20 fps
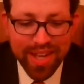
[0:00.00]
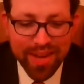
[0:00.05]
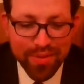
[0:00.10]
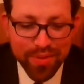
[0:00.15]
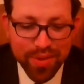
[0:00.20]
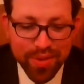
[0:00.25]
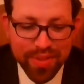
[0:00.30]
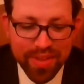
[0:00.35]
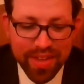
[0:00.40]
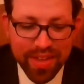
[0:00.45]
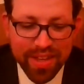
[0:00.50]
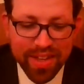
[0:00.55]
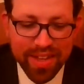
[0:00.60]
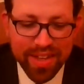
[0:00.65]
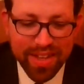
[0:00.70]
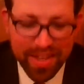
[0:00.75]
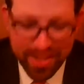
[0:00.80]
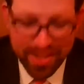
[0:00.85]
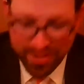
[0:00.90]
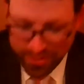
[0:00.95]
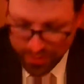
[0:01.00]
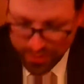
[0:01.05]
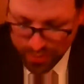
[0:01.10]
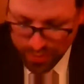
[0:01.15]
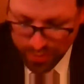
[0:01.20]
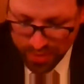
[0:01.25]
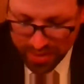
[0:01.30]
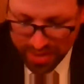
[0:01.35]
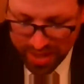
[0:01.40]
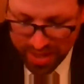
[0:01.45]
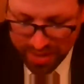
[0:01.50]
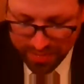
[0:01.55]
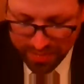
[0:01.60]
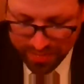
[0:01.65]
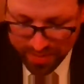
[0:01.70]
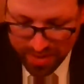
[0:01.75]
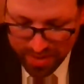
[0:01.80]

everything in your life.